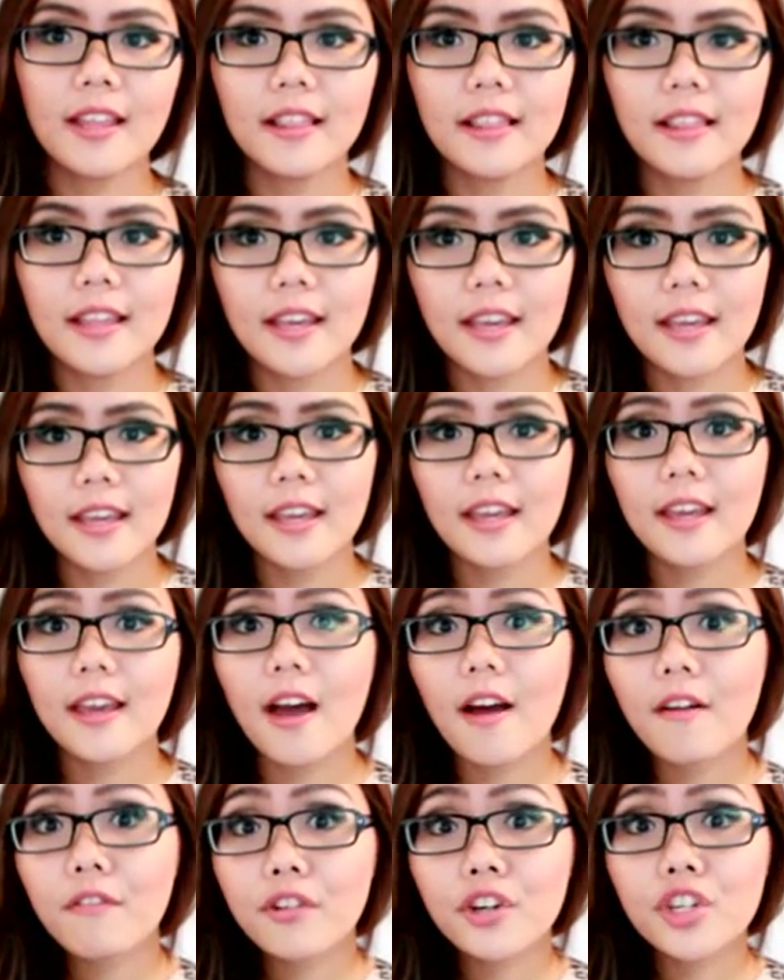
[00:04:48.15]
The
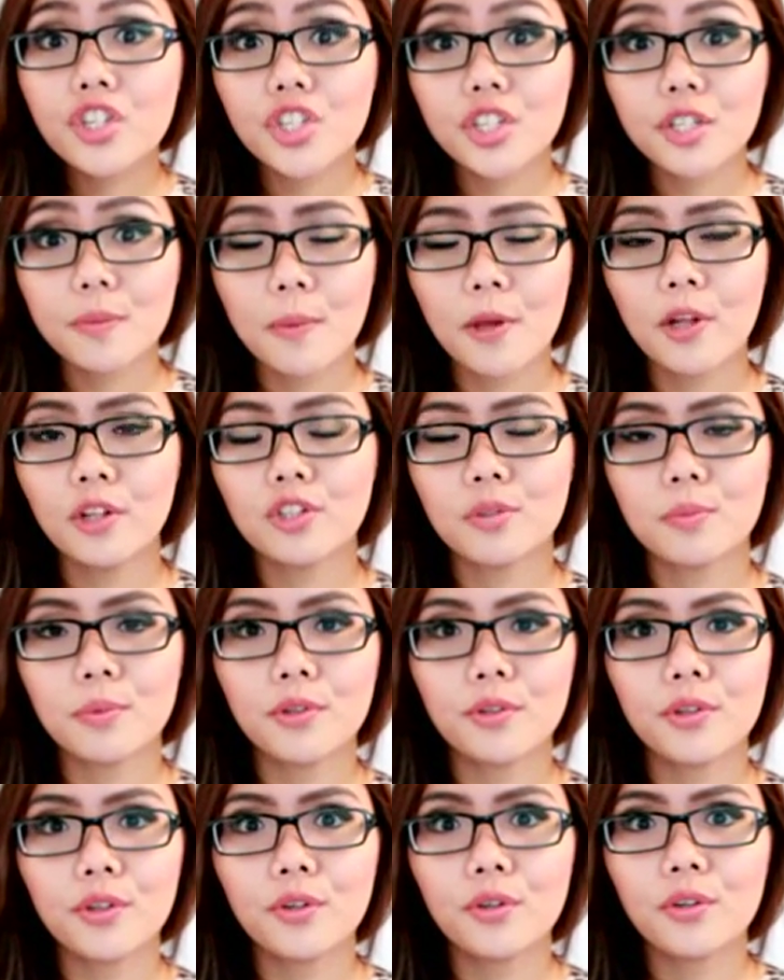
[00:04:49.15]
coverage is
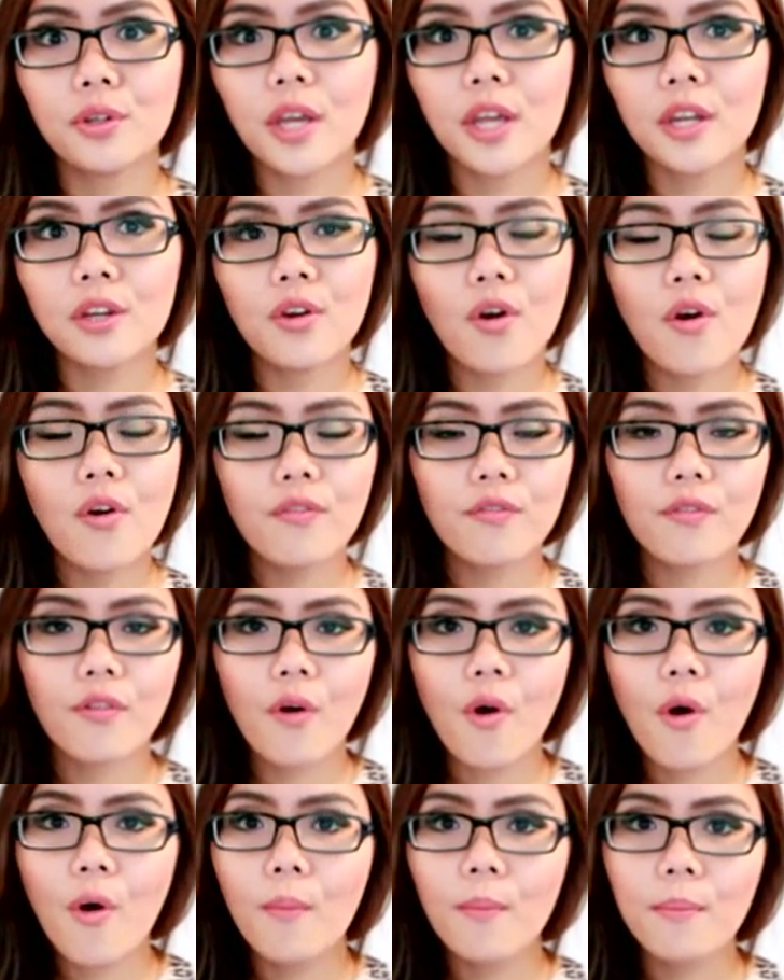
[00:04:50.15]
buildable. You can go
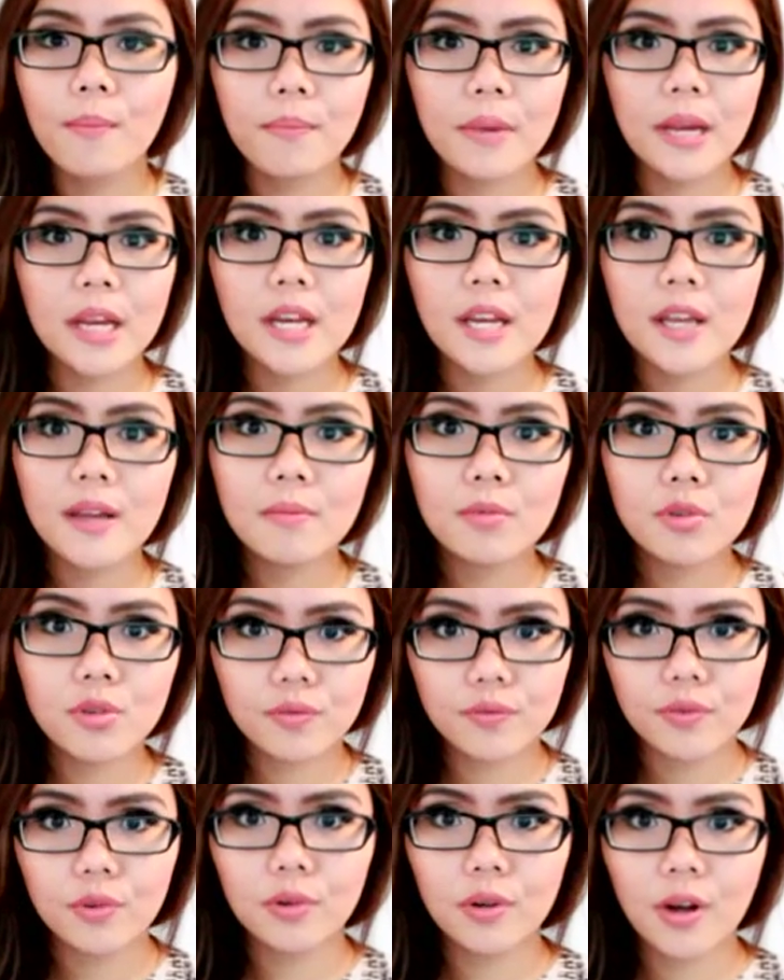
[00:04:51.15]
from medium
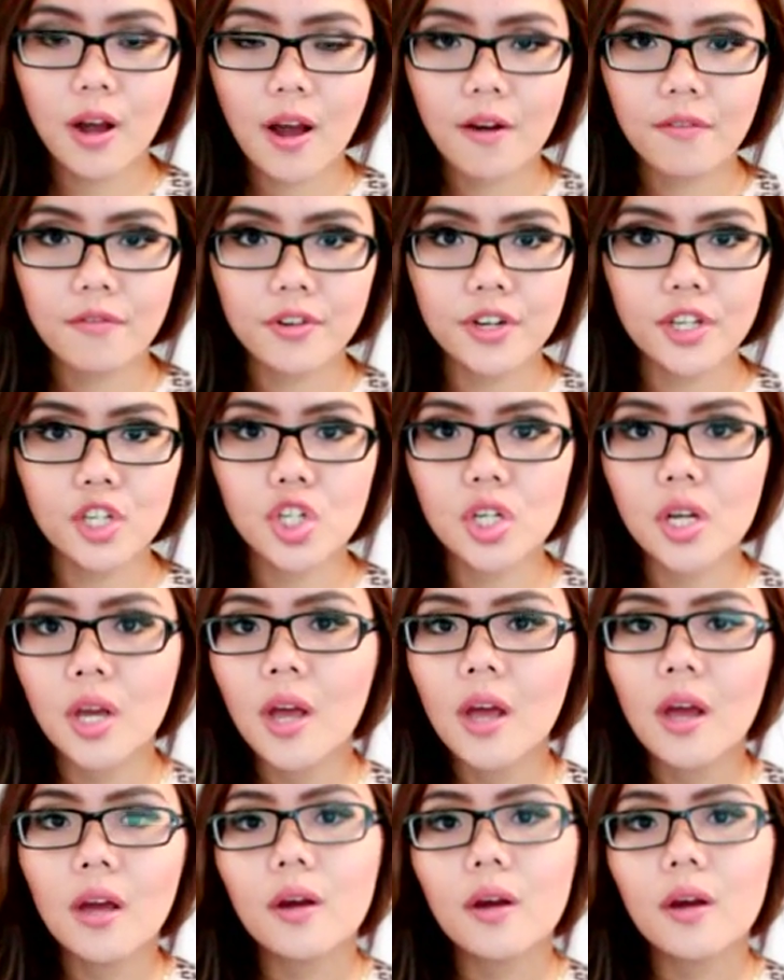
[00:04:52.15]
to full coverage.